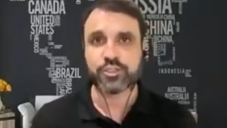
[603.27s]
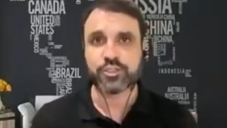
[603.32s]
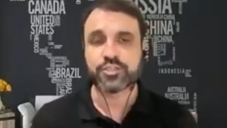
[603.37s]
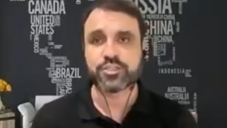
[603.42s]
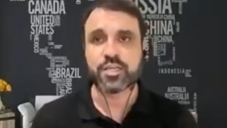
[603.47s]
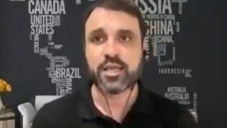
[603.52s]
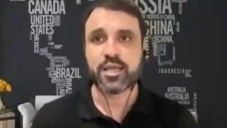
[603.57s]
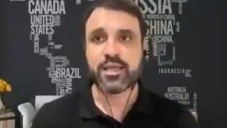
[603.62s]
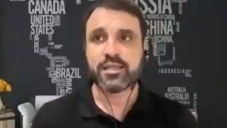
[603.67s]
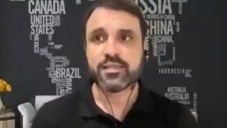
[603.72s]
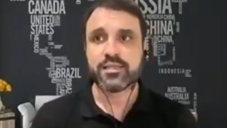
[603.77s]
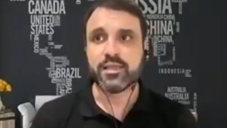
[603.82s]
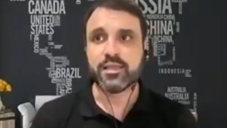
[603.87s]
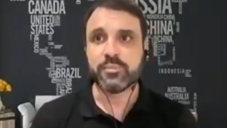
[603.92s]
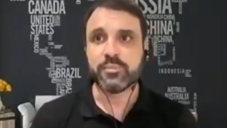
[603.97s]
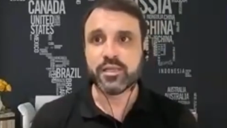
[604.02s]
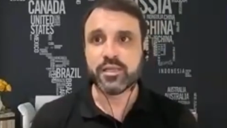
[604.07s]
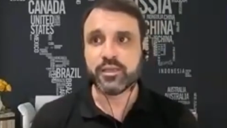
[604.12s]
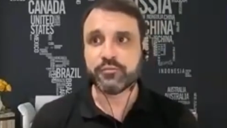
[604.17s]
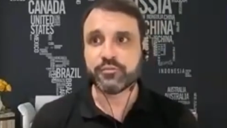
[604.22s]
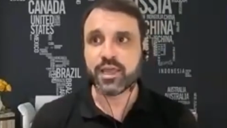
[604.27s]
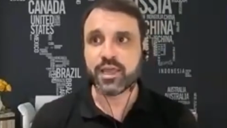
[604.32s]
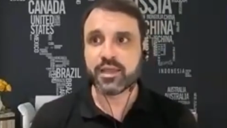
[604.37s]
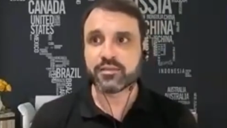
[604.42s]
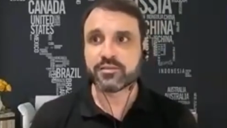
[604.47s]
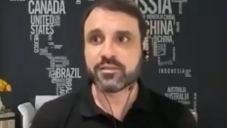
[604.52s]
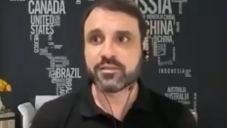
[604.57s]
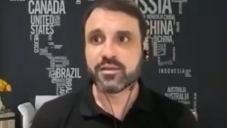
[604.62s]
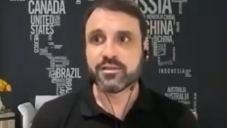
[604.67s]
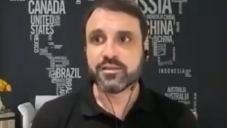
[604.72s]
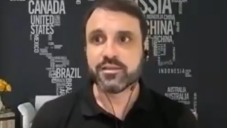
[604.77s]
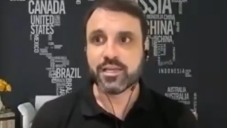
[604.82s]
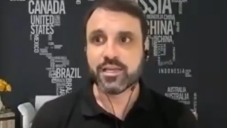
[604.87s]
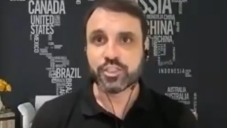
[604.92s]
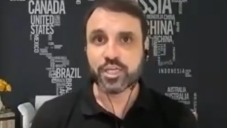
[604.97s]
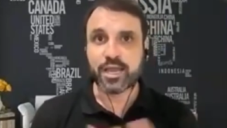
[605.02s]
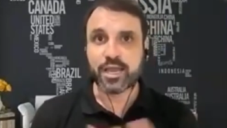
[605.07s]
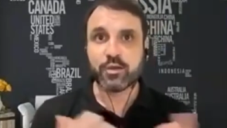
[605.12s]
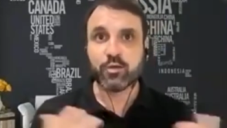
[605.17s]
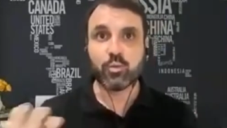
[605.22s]
they believe that the
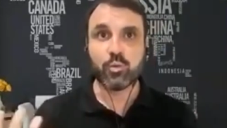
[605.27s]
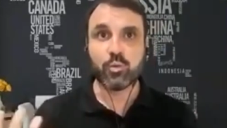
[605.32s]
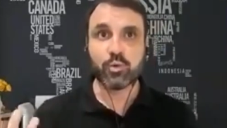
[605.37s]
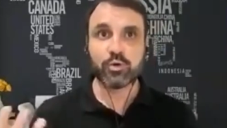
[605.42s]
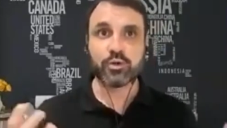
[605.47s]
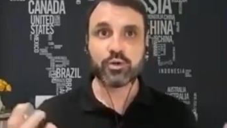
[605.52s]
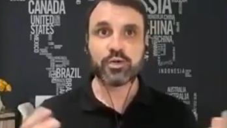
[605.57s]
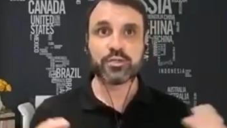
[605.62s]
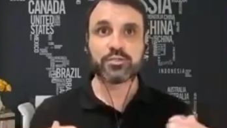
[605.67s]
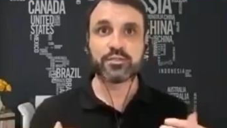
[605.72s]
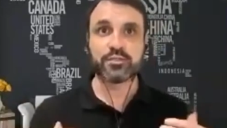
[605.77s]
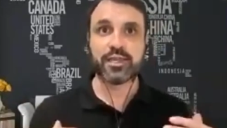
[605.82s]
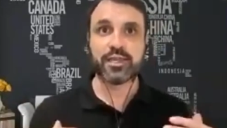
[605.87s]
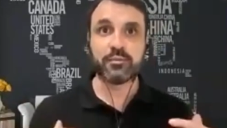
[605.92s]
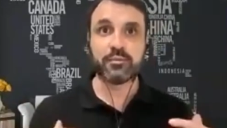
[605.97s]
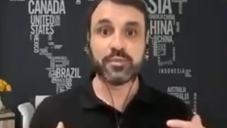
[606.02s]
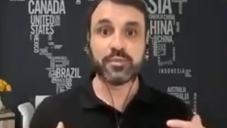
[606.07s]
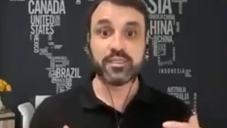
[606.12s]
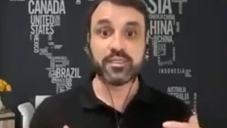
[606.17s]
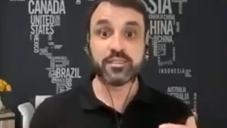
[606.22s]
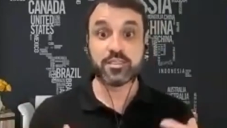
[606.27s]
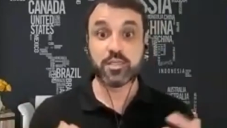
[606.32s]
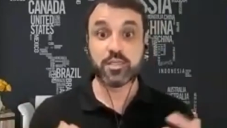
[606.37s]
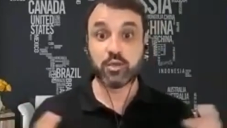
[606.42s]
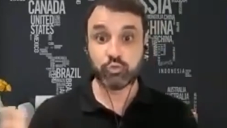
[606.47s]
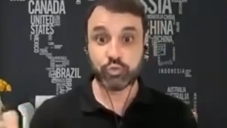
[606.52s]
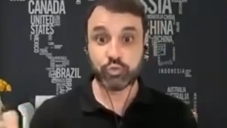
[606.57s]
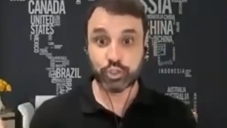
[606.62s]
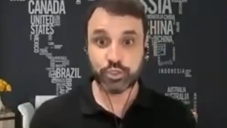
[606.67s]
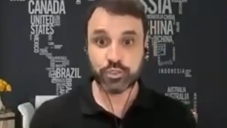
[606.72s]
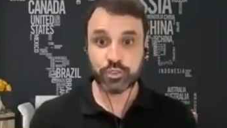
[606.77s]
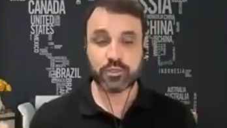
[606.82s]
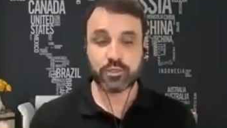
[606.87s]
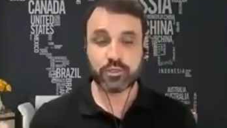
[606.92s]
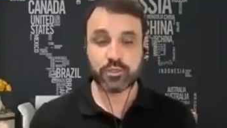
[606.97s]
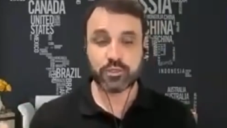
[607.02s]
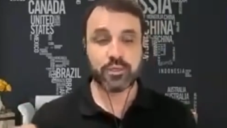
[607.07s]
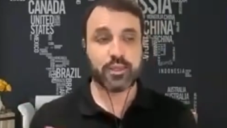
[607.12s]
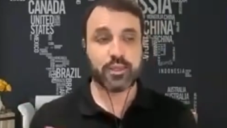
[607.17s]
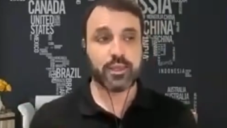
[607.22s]
agile world can be the solution.
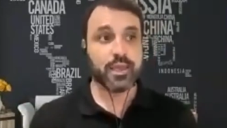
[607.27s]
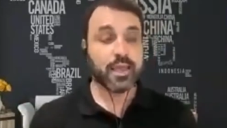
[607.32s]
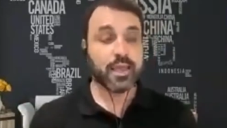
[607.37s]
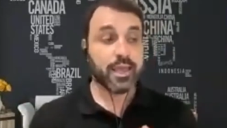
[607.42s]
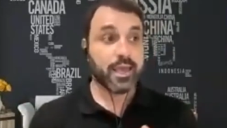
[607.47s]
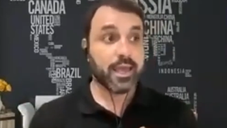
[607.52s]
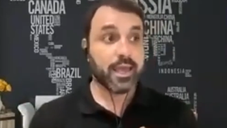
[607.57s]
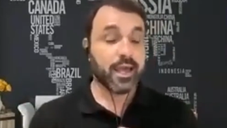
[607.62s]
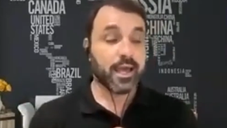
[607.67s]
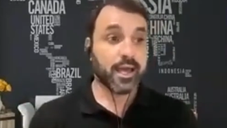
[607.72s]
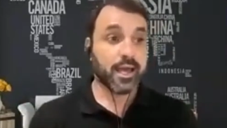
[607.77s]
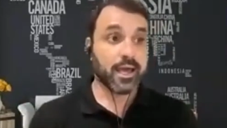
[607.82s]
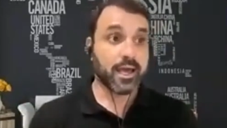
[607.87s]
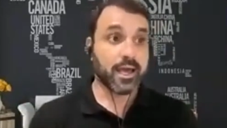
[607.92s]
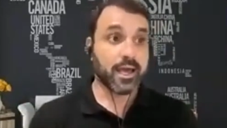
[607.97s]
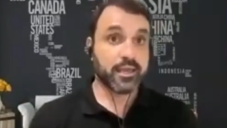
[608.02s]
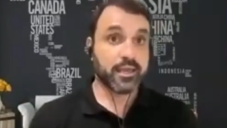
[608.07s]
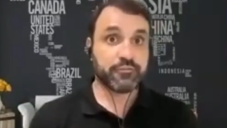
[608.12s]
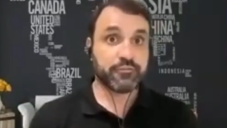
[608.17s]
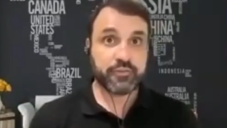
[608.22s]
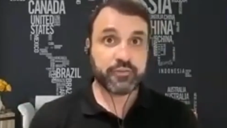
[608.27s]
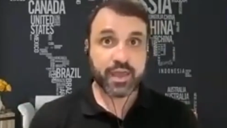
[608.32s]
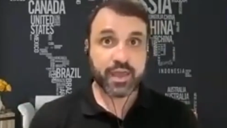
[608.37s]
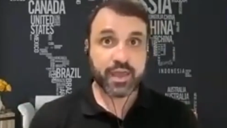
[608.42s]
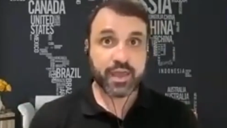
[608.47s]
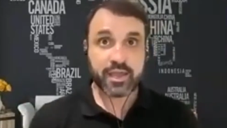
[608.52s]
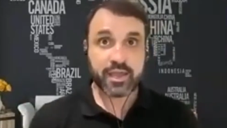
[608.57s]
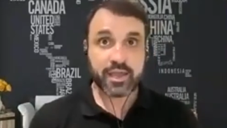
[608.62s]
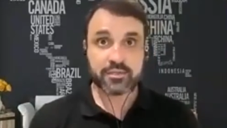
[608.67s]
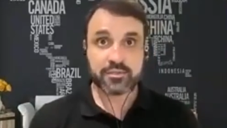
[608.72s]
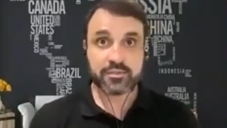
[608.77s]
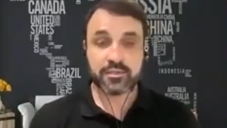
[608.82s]
In fact,